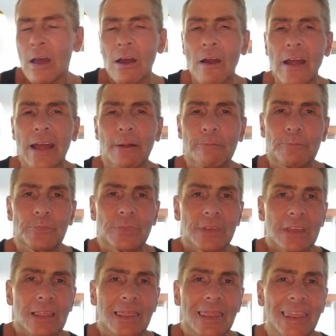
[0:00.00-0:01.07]
All right,
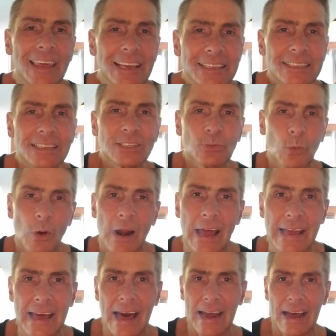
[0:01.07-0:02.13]
this is what
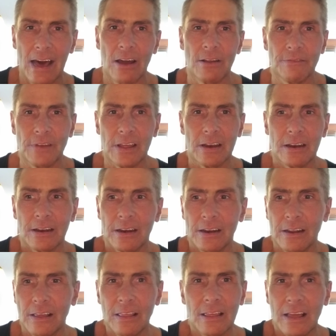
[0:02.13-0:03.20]
I got out of it.
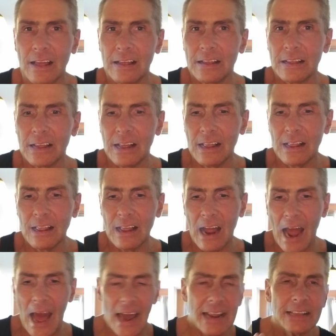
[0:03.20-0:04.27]

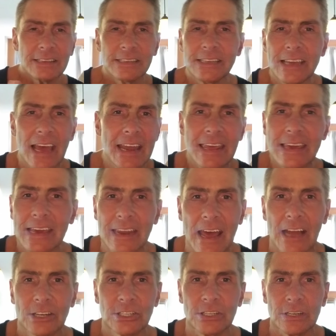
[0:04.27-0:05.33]
I didn't see any
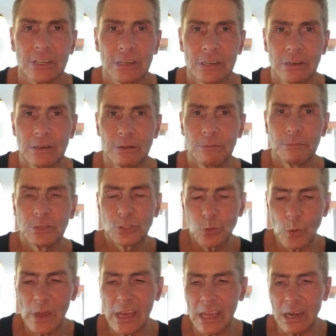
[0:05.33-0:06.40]
connection
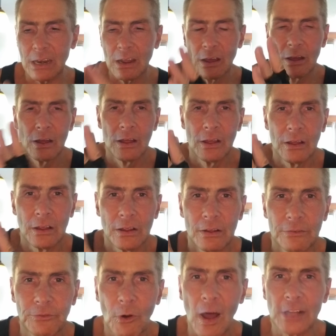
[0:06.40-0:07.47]
between
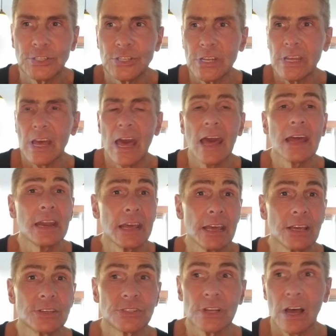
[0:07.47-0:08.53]
Fauci and
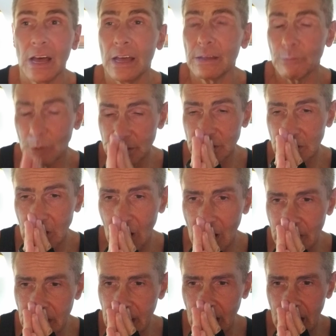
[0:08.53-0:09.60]
his,
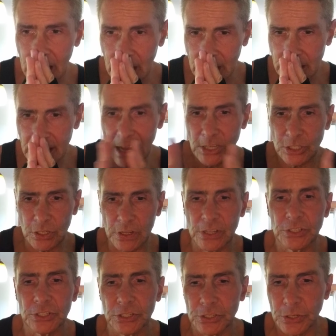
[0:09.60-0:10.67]
National
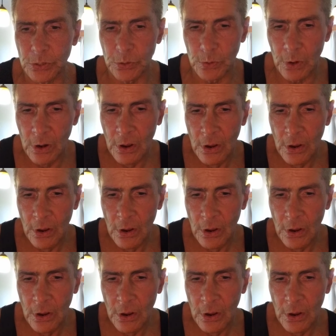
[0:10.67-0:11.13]
Institute